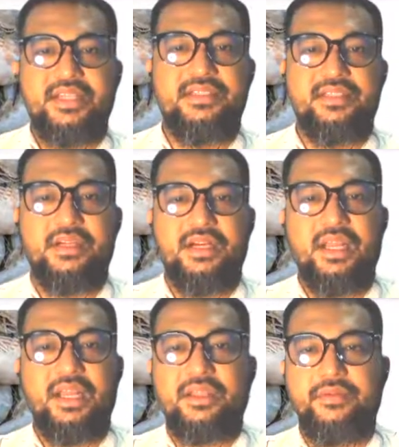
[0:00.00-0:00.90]
the
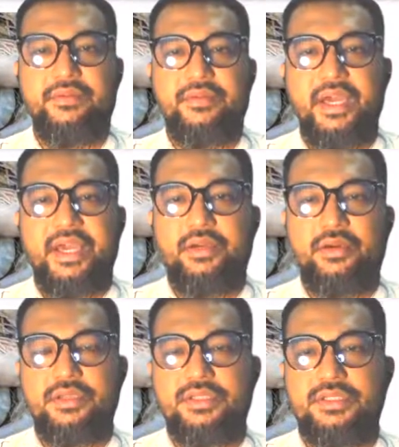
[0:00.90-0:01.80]
relative high
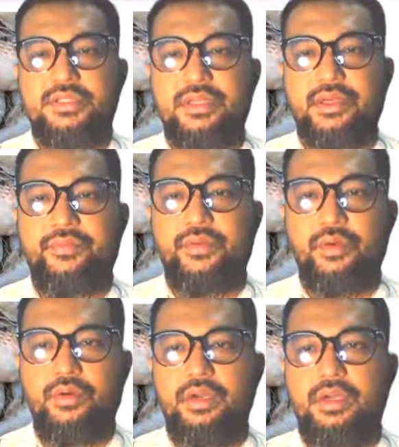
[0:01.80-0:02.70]
cost of
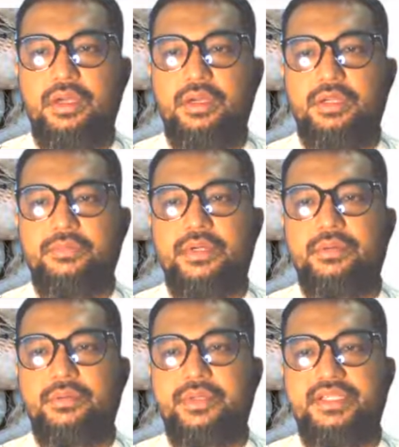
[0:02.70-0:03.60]
fuel, the
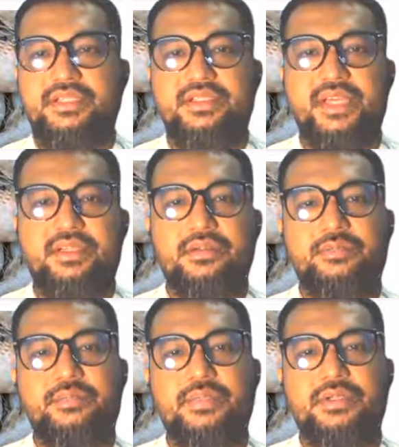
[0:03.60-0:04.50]
problem is that
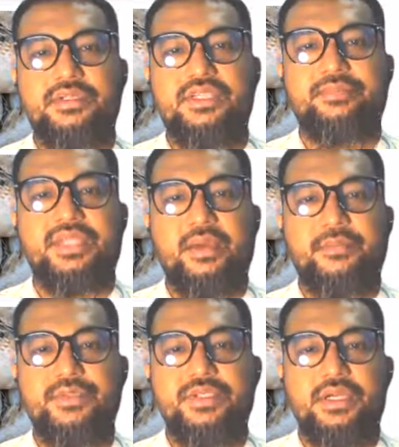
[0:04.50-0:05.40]

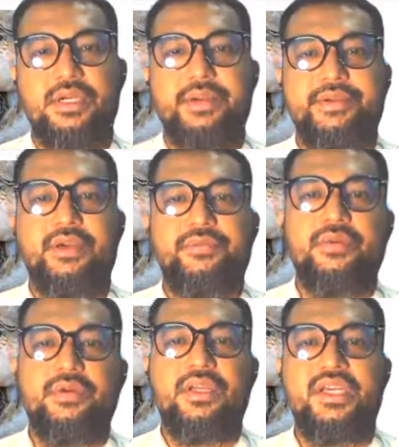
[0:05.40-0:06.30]
sometimes
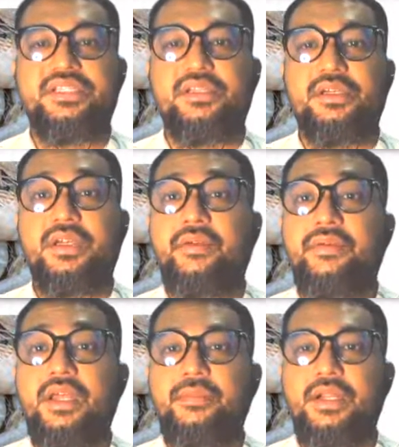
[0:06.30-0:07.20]
fuel is not
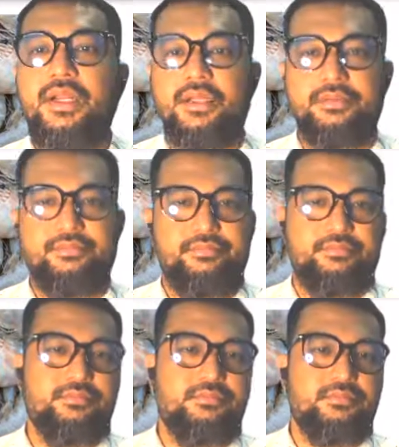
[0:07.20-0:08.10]
available.
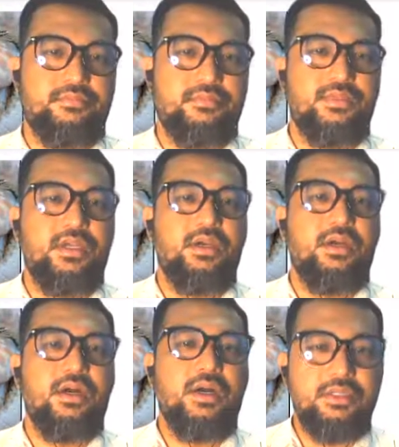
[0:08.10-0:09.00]

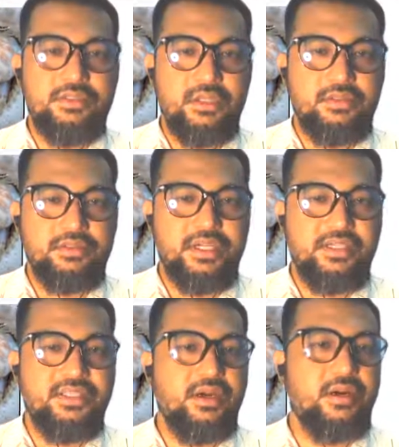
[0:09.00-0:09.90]
Although
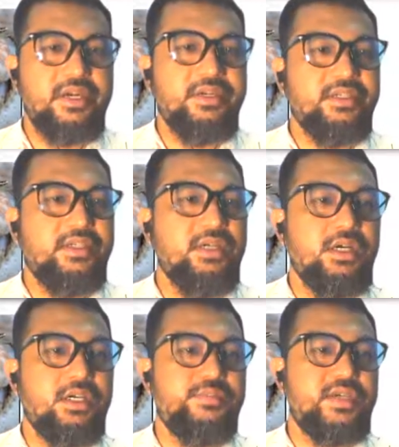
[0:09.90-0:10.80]
there's already
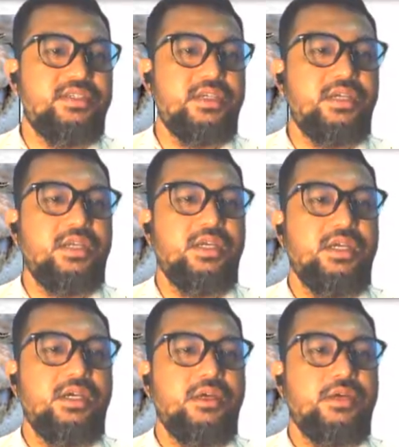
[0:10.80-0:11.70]
a special
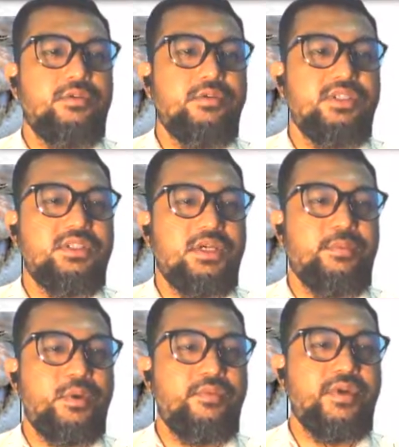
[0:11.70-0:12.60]
quota
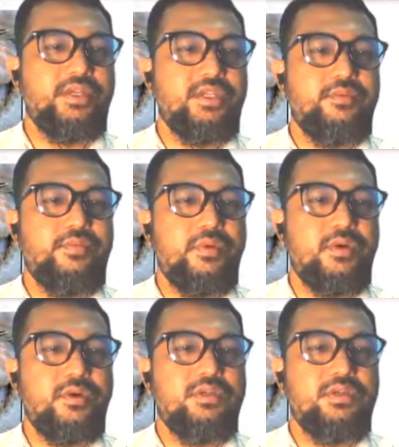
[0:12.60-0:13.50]
provided for